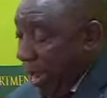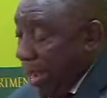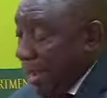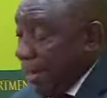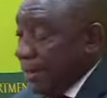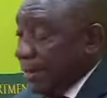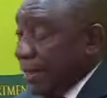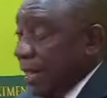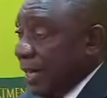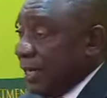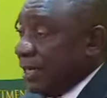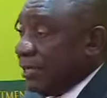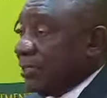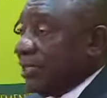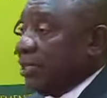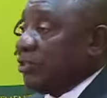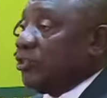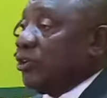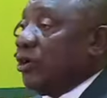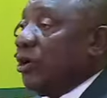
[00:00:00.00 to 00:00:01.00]
And
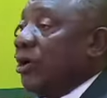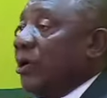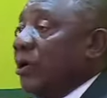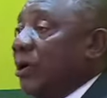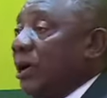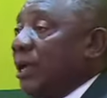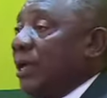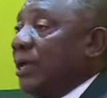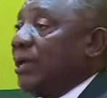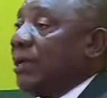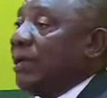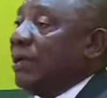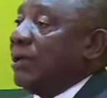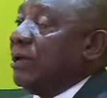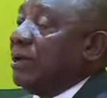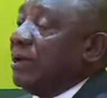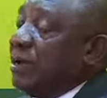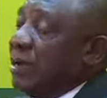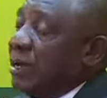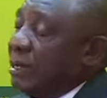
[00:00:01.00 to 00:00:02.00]

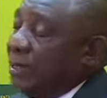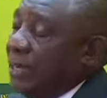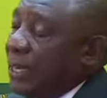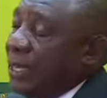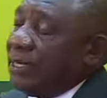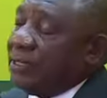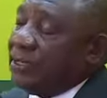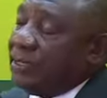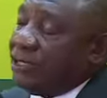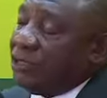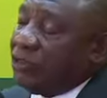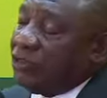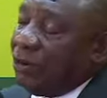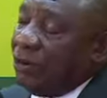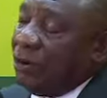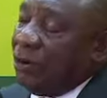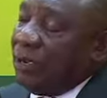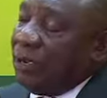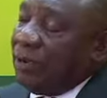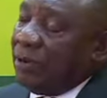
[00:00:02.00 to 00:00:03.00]
that is the
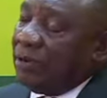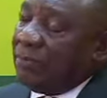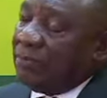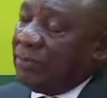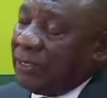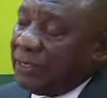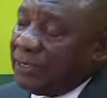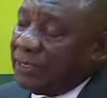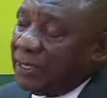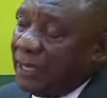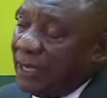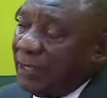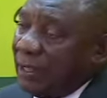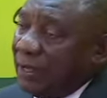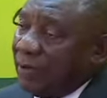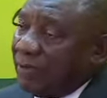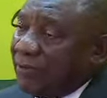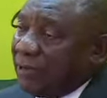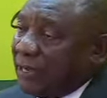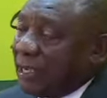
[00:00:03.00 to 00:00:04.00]
joy of this South
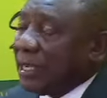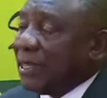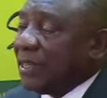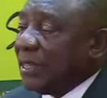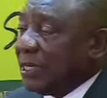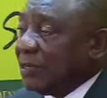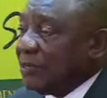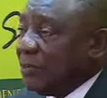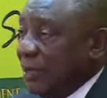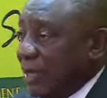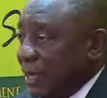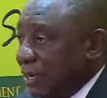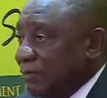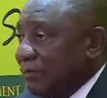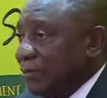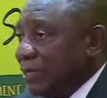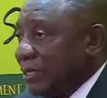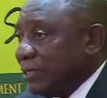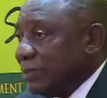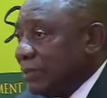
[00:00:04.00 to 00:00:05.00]
Africa that we
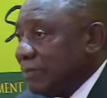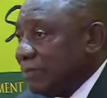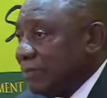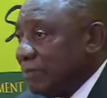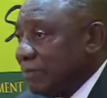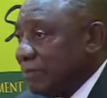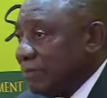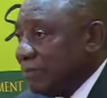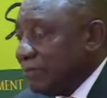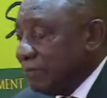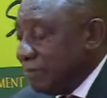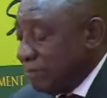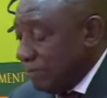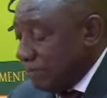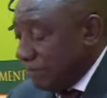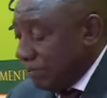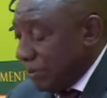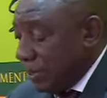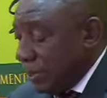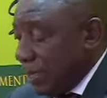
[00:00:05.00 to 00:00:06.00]
live in.
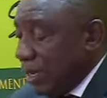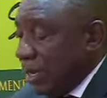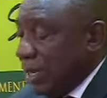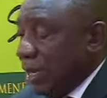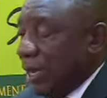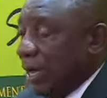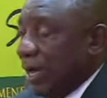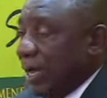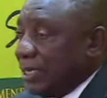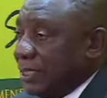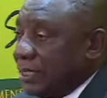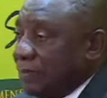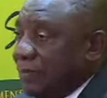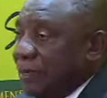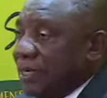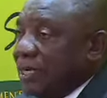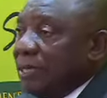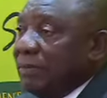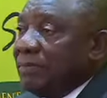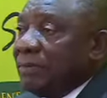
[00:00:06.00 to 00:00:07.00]
As
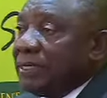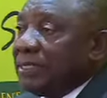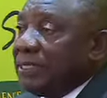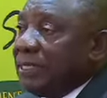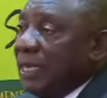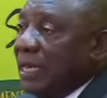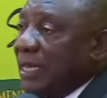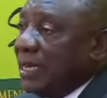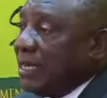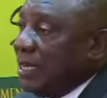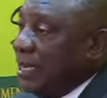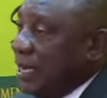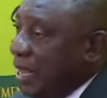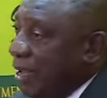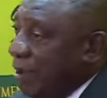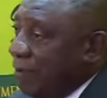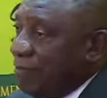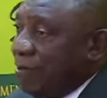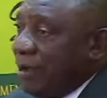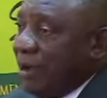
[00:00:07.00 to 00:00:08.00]
Madiba said,
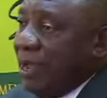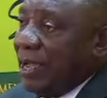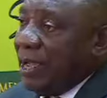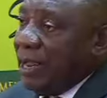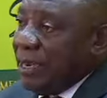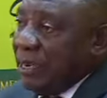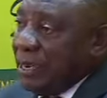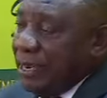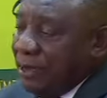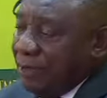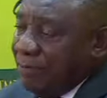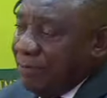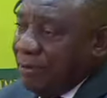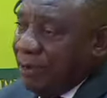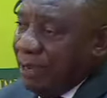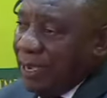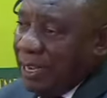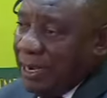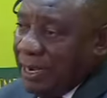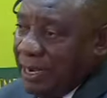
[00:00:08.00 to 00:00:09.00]
never and
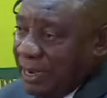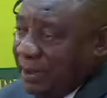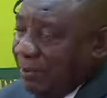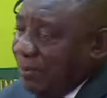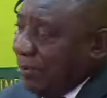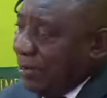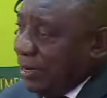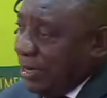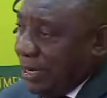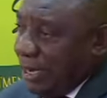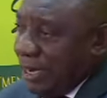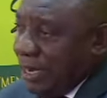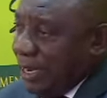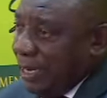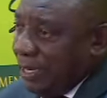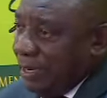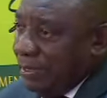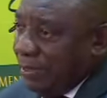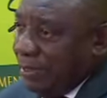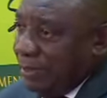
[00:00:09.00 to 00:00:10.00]
never and never
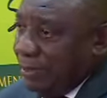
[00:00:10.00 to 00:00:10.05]
again